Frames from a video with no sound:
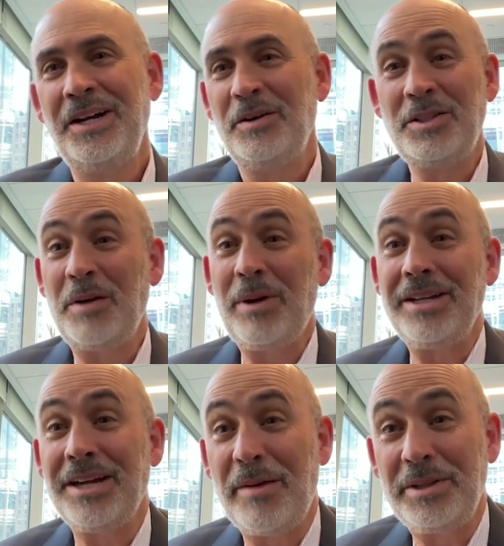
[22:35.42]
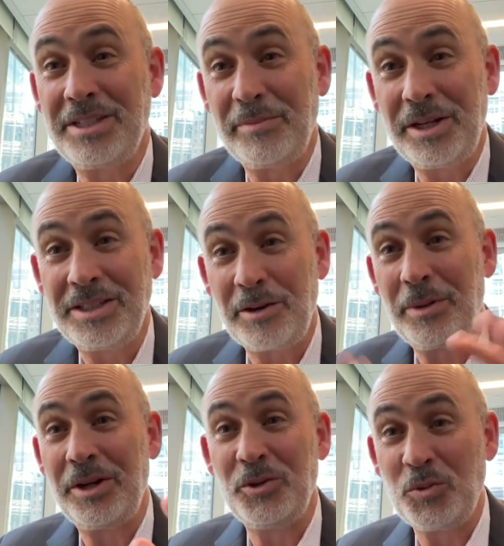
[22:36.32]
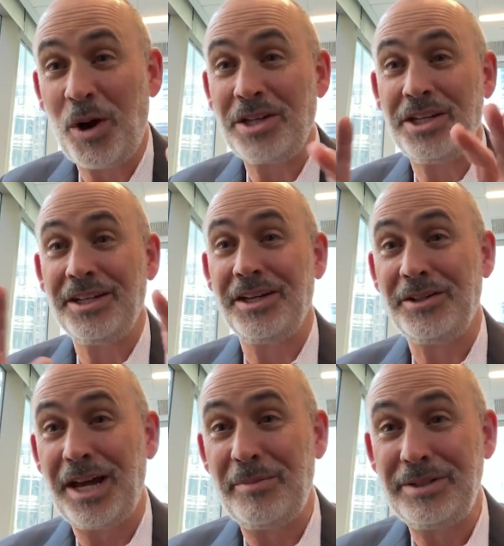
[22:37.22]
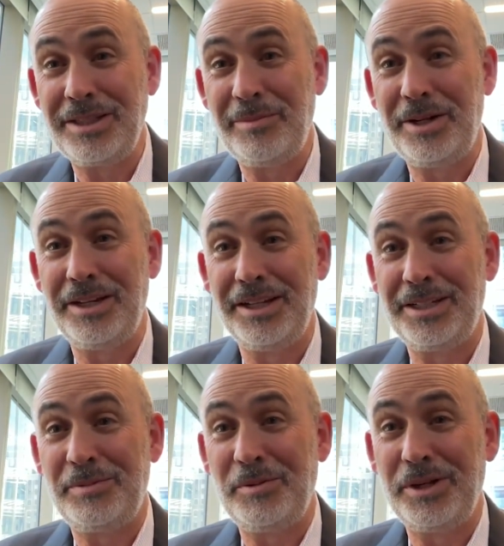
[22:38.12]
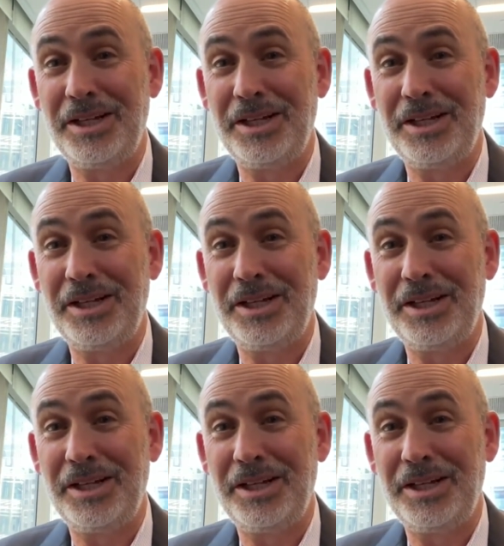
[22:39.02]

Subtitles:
It's not my time it's limited. It's everybody who's watching, and their time is limited. Let's be really